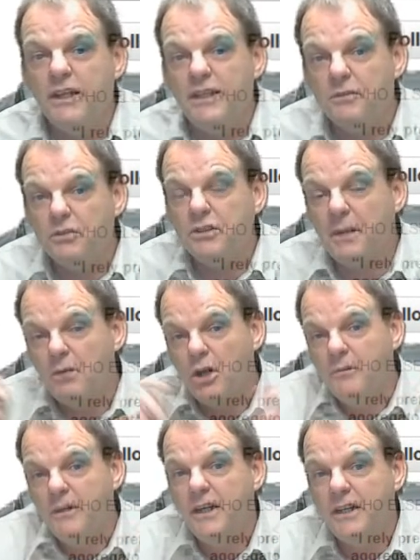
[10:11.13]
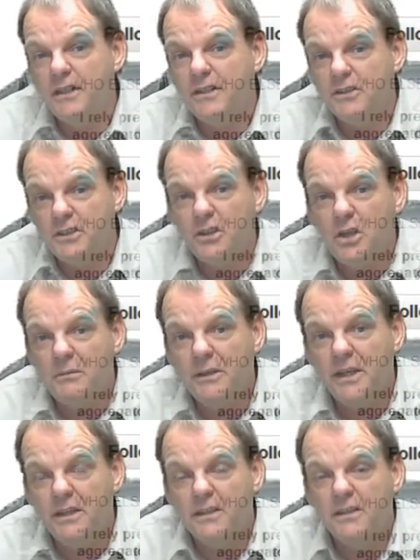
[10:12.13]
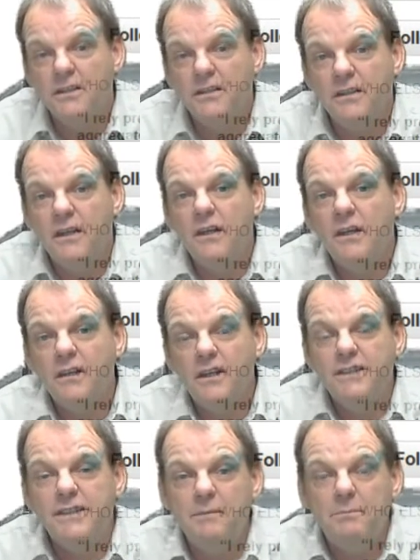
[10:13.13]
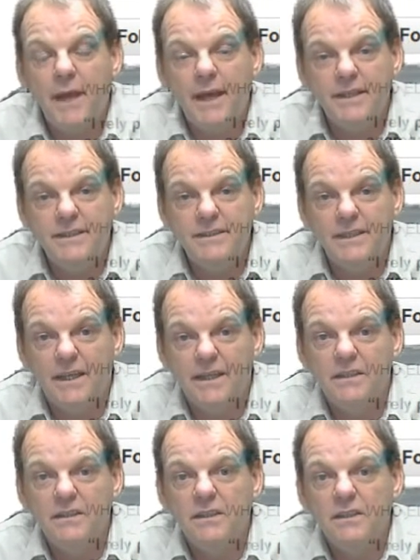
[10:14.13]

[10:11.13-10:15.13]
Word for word: It never stopped coming at it, or still coming at it, or like St. Patty's Day.